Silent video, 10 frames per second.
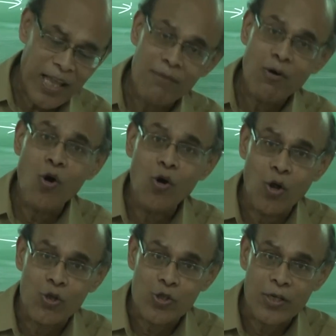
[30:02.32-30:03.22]
they have a hole
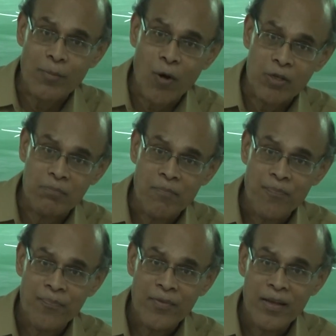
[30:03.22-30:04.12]
also at the bottom.
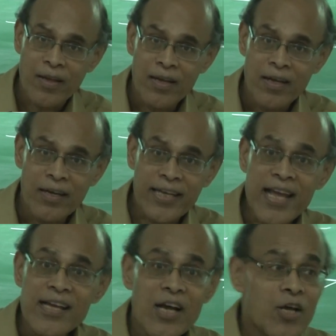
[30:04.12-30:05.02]
Okay?
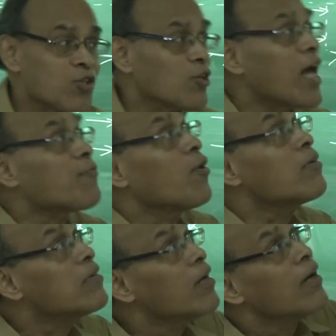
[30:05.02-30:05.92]
So
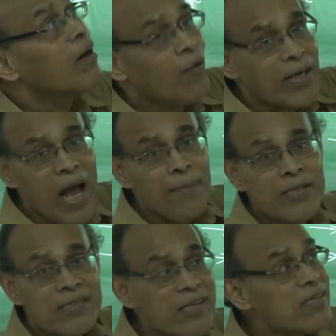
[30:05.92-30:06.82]
therefore, what
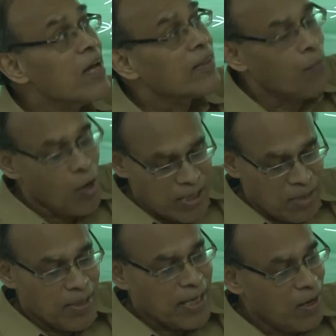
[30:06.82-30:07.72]
happens is the
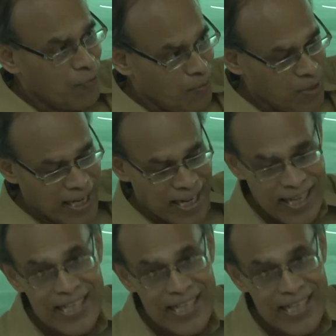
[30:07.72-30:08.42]
molten metal from the ladle